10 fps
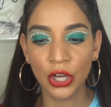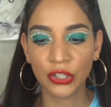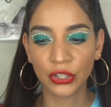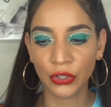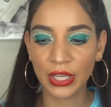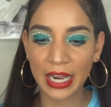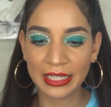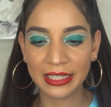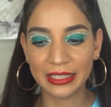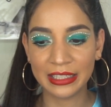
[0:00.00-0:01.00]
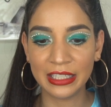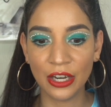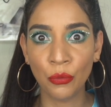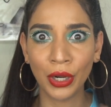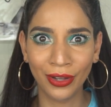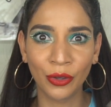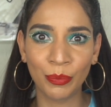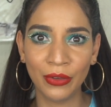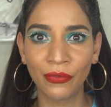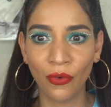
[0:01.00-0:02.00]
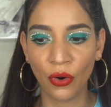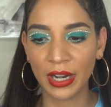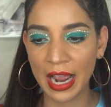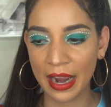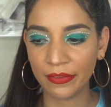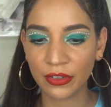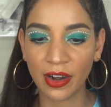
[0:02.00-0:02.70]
so you guys can see what it looked before and after.